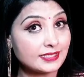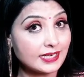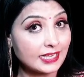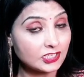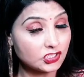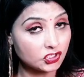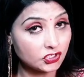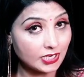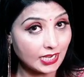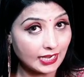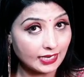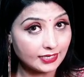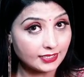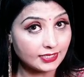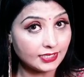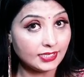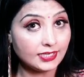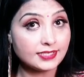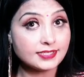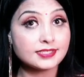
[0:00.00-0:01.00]

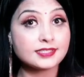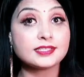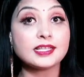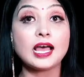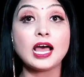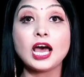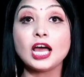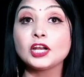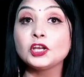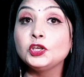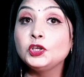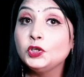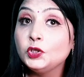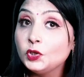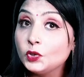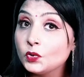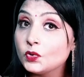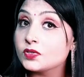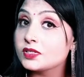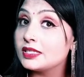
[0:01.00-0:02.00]
nationalities are
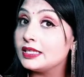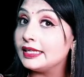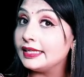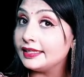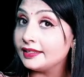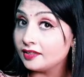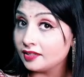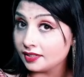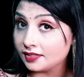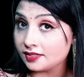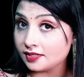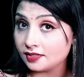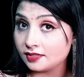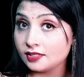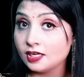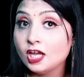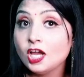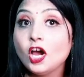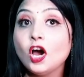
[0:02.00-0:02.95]
usually written